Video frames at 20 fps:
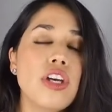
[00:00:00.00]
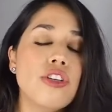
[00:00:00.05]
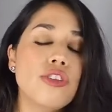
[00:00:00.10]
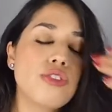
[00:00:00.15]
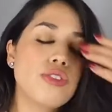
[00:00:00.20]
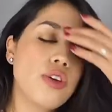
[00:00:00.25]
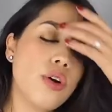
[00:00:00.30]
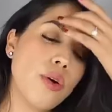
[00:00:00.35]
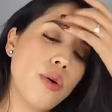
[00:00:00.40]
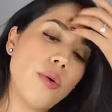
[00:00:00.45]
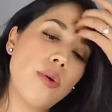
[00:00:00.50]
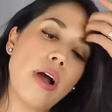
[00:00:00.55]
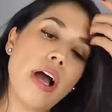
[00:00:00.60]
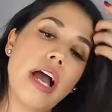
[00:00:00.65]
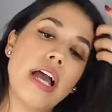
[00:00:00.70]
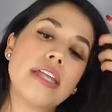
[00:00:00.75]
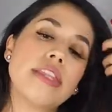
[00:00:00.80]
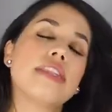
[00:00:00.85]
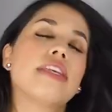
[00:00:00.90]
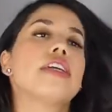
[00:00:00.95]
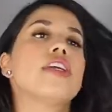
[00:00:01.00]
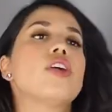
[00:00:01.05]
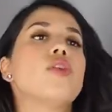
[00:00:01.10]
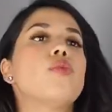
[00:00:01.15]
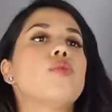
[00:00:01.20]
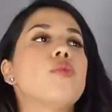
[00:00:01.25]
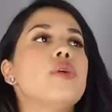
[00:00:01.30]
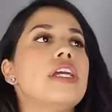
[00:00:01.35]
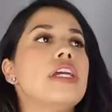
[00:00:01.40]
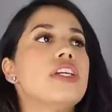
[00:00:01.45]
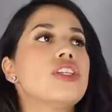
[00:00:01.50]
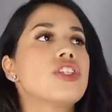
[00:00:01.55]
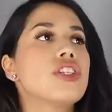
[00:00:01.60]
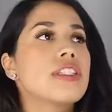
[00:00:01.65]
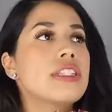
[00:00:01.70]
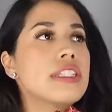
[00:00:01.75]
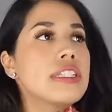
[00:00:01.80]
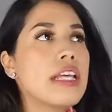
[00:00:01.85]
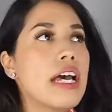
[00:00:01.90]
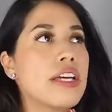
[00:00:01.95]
So I think we just,